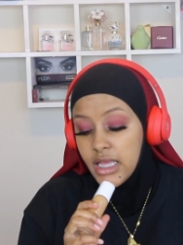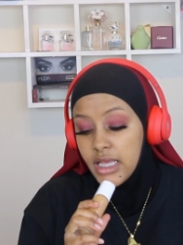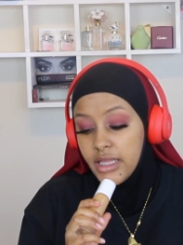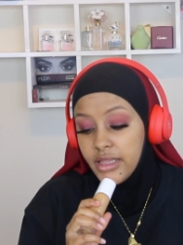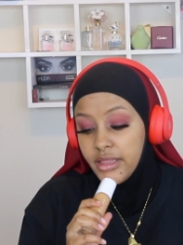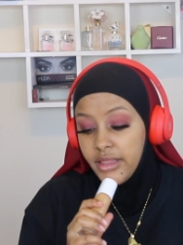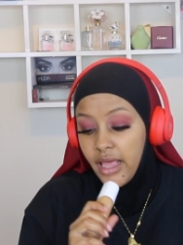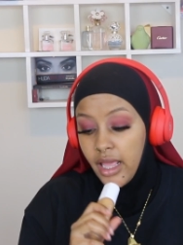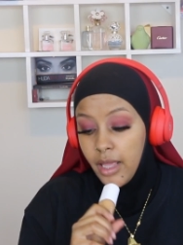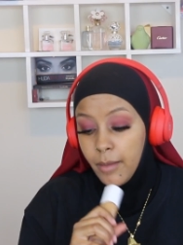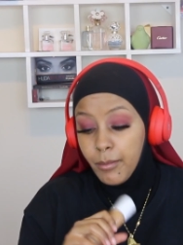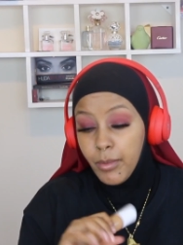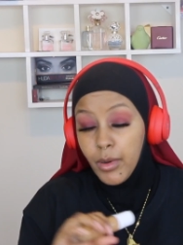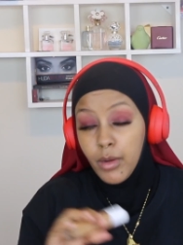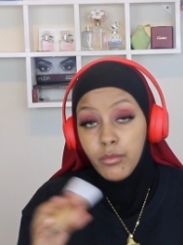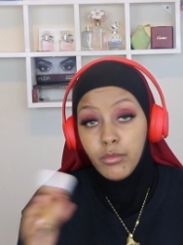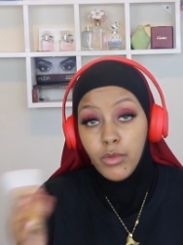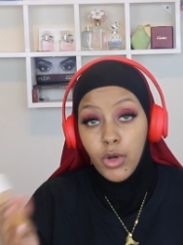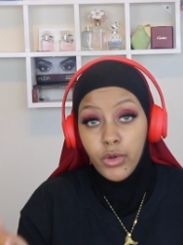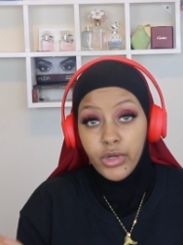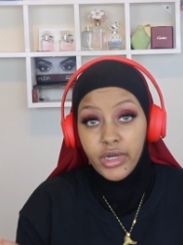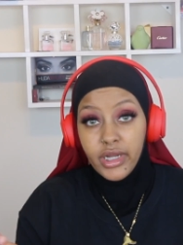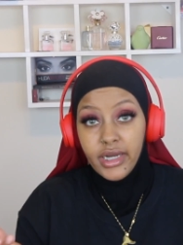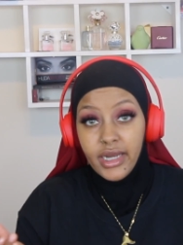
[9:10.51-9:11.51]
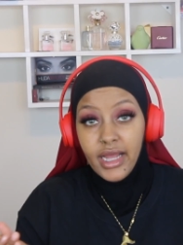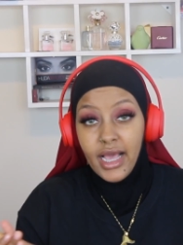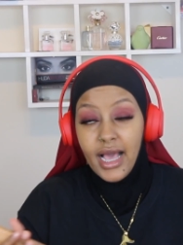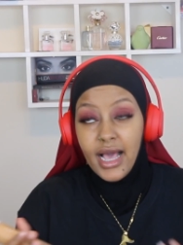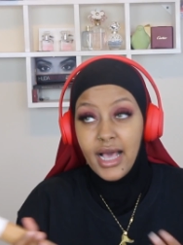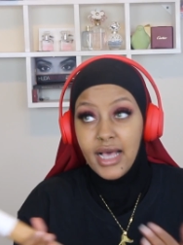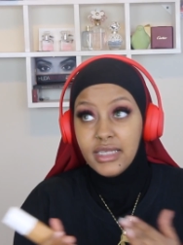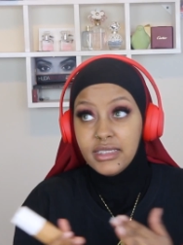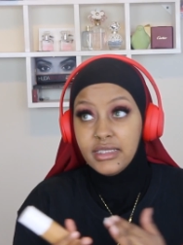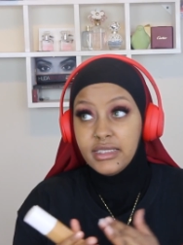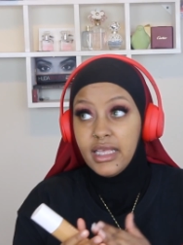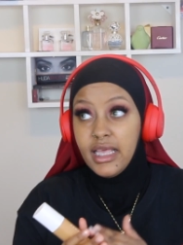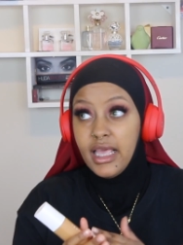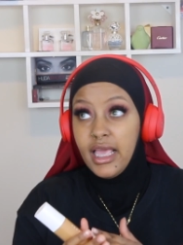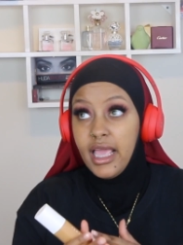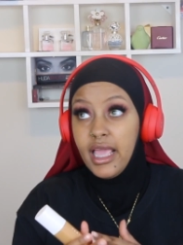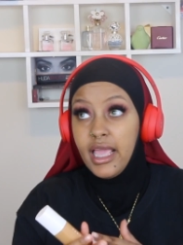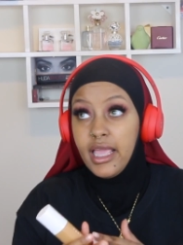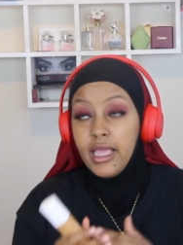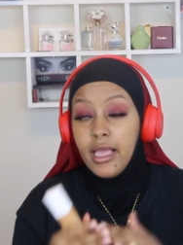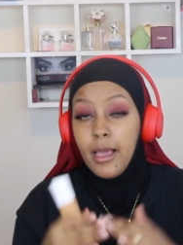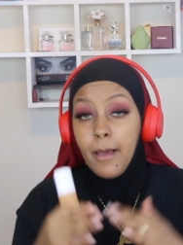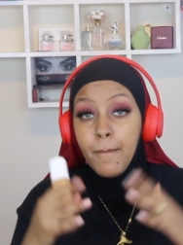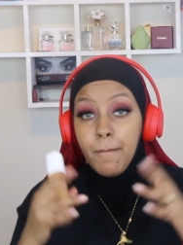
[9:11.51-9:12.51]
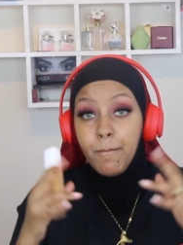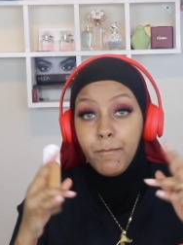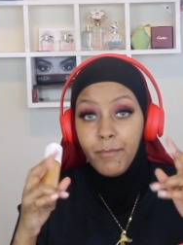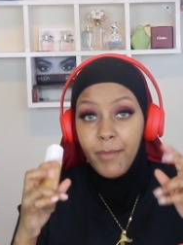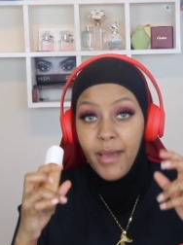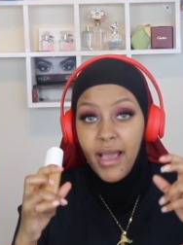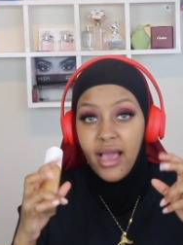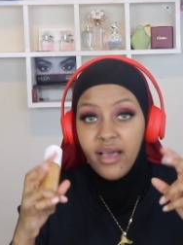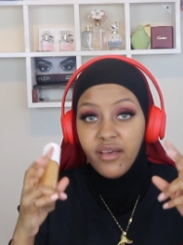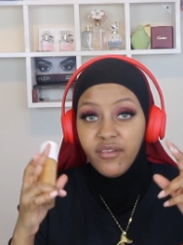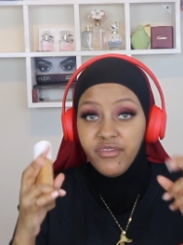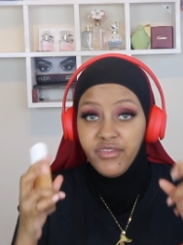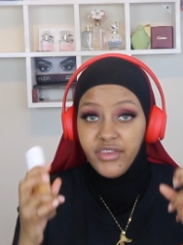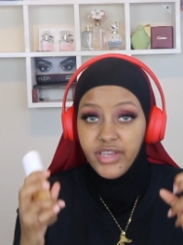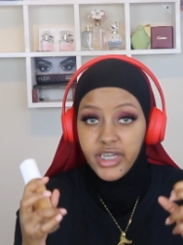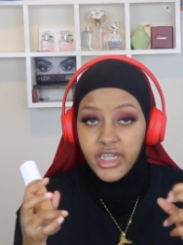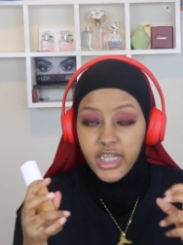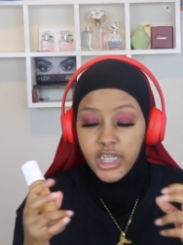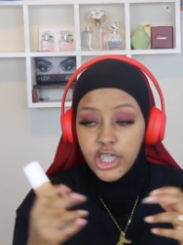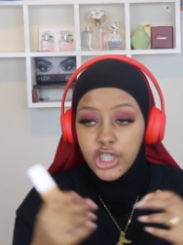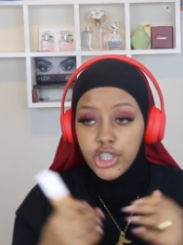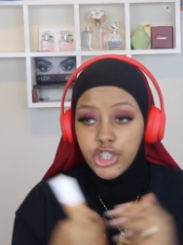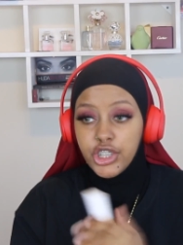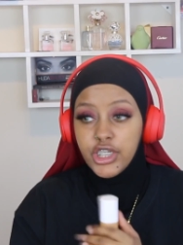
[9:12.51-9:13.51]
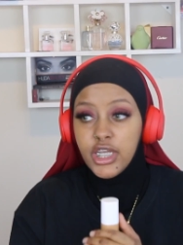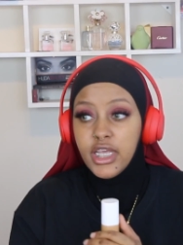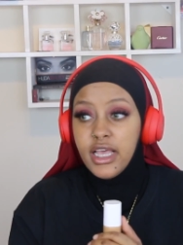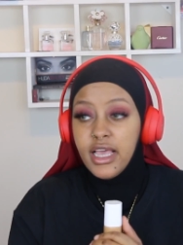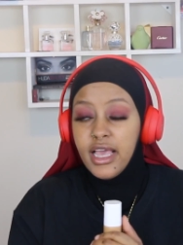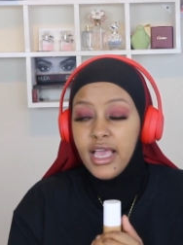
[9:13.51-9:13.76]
they promote it as a matte finish.